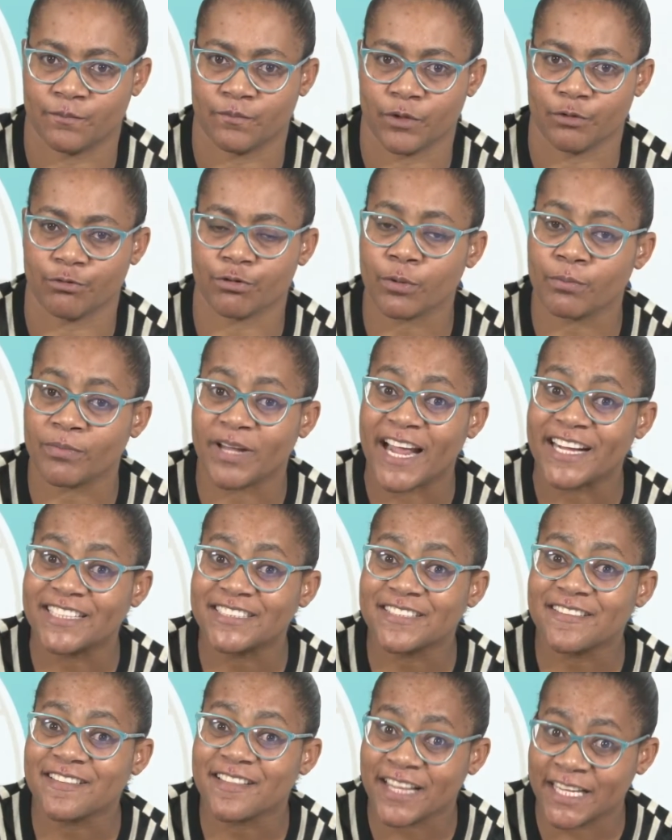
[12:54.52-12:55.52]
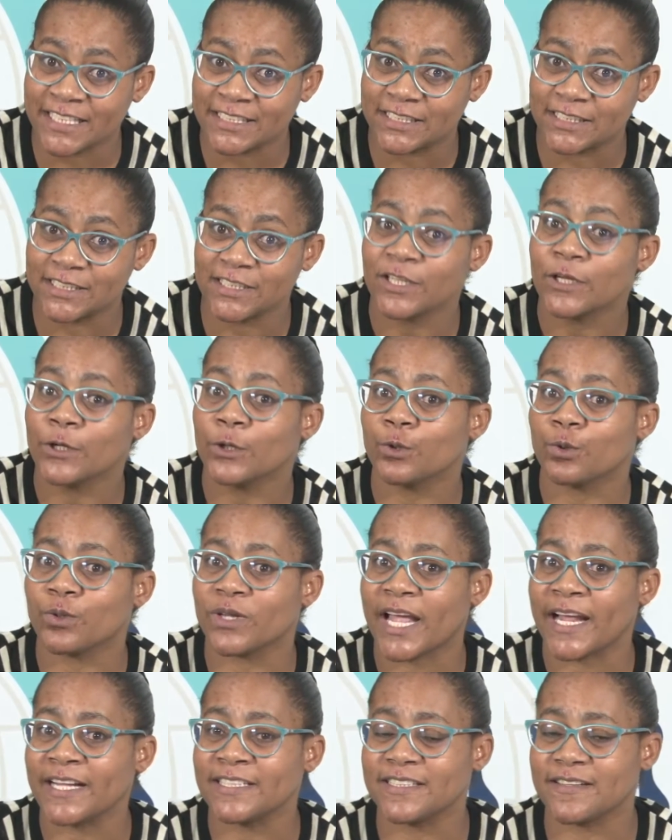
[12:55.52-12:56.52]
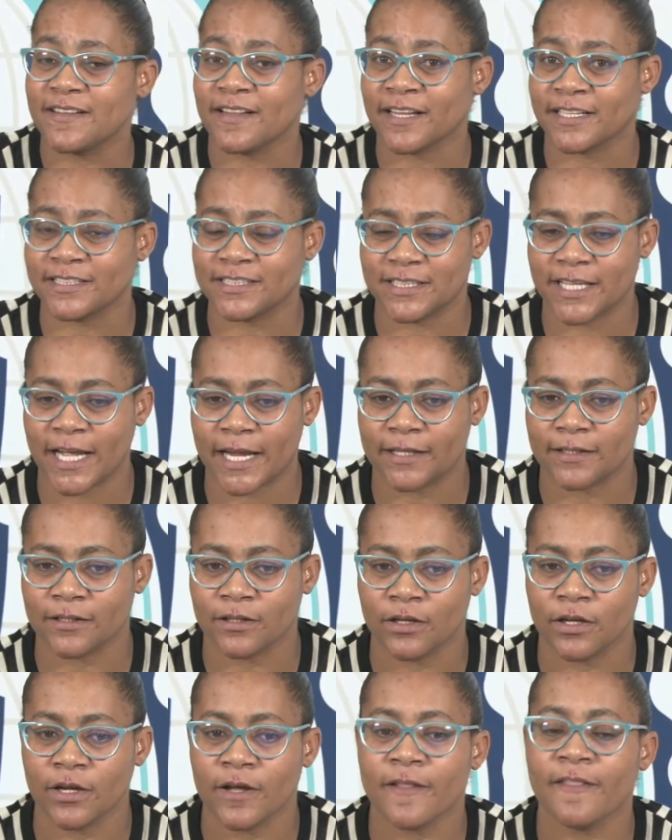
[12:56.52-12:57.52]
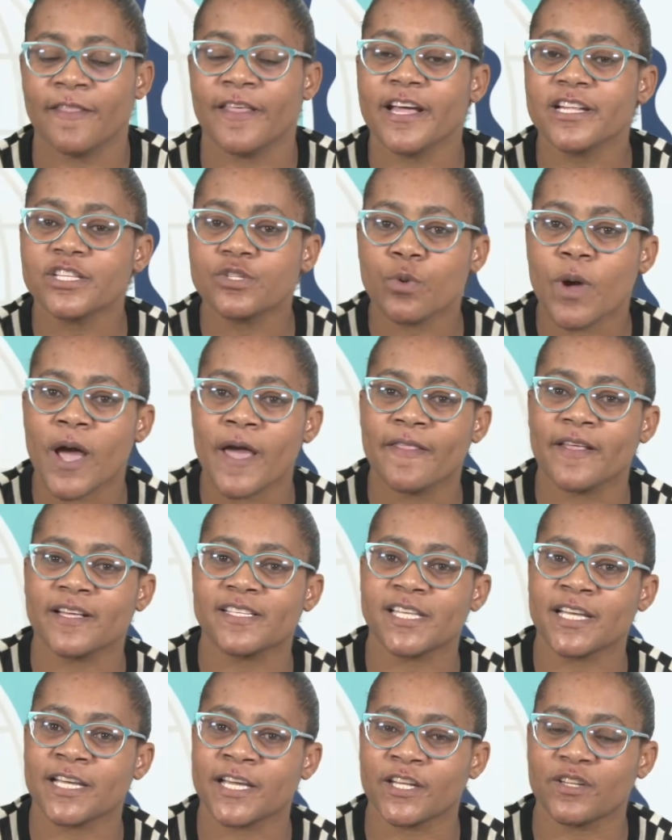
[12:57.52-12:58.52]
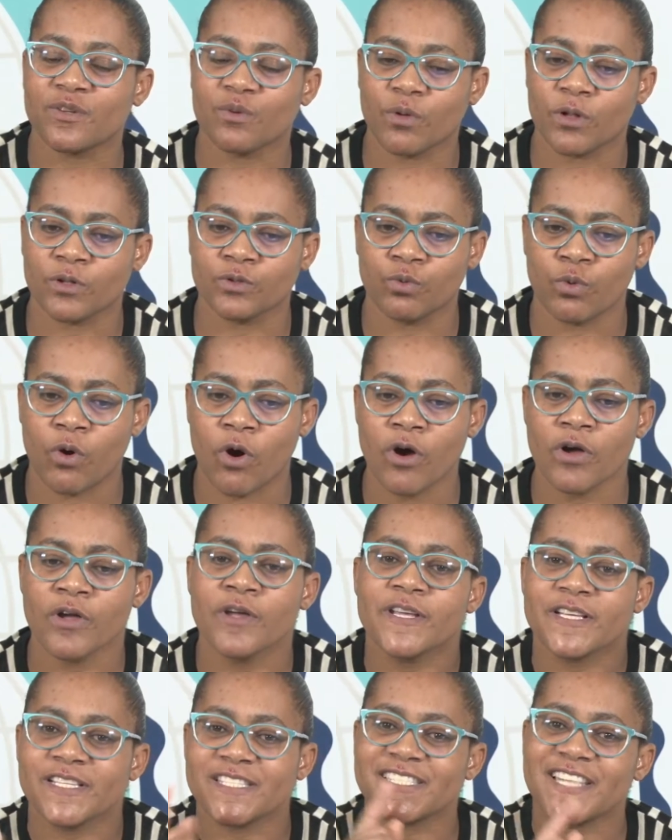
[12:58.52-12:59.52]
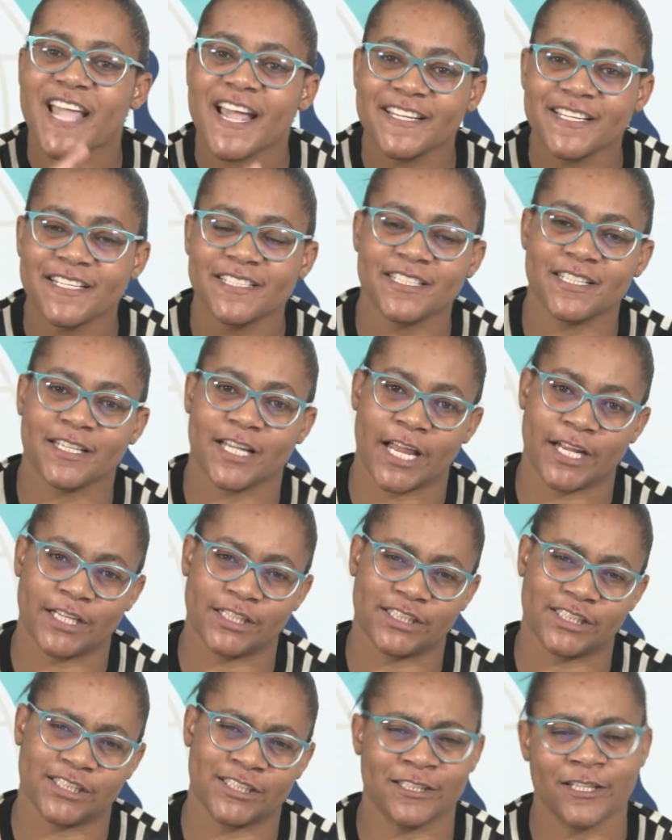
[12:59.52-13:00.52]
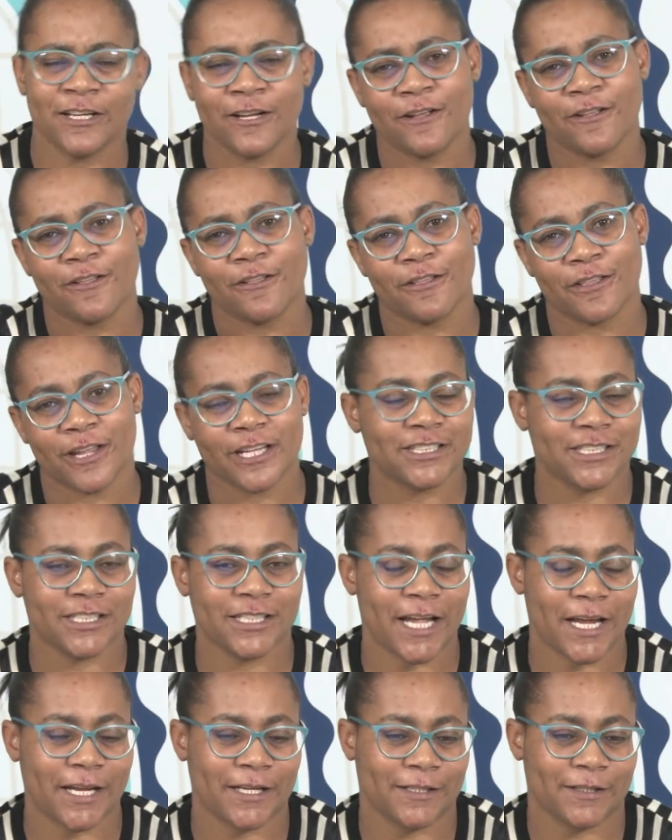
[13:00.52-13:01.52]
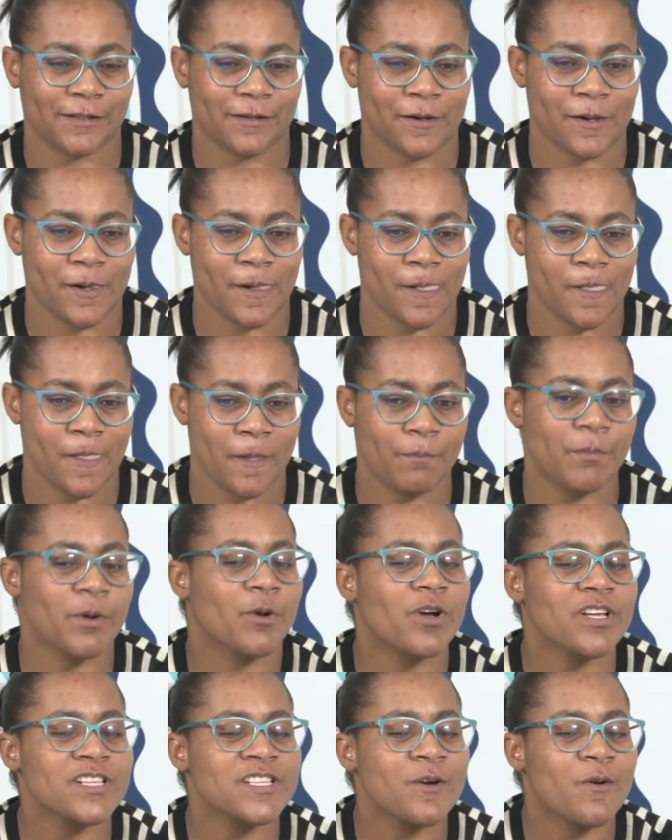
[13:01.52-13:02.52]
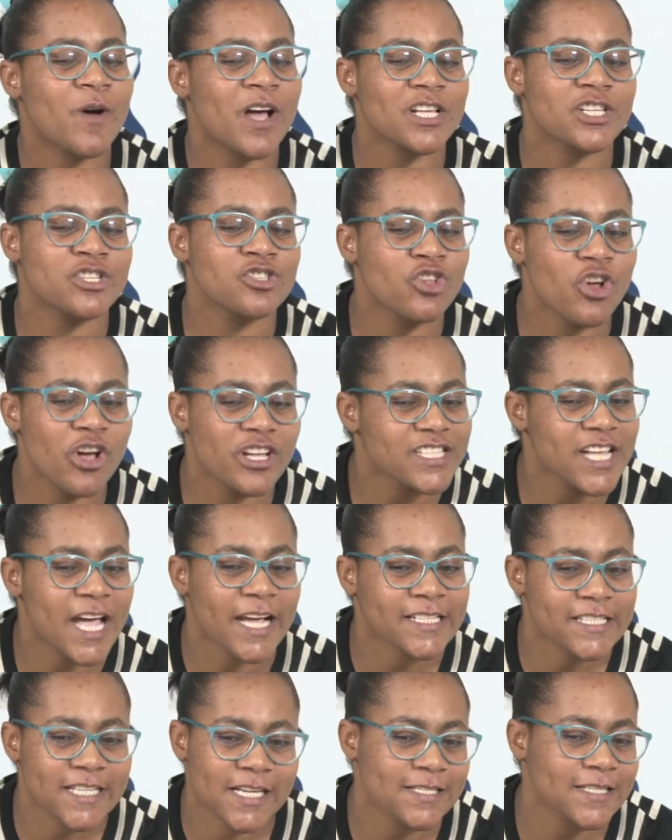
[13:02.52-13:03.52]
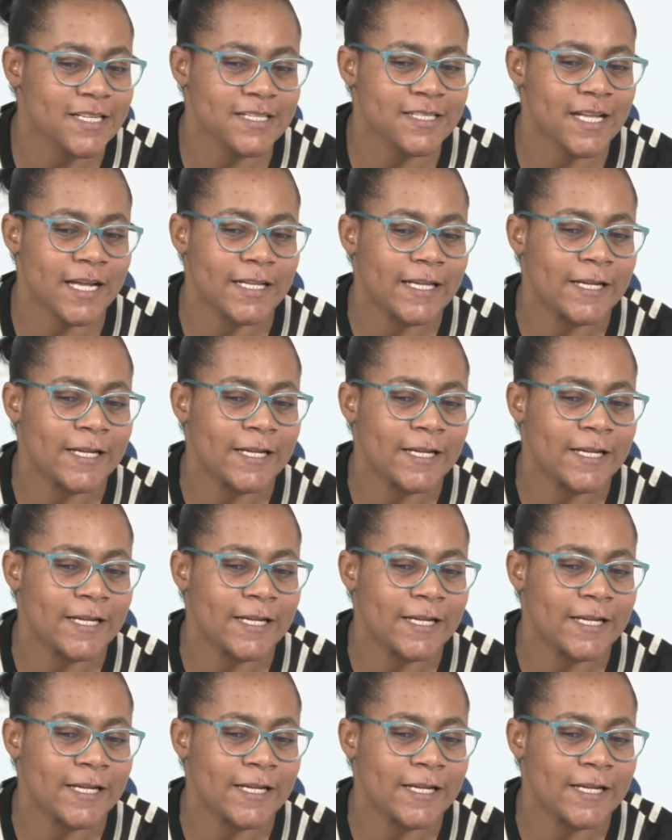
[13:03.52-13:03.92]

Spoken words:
from 1930 to 1939. That's why the Second World War started in 1939, because there was no successes that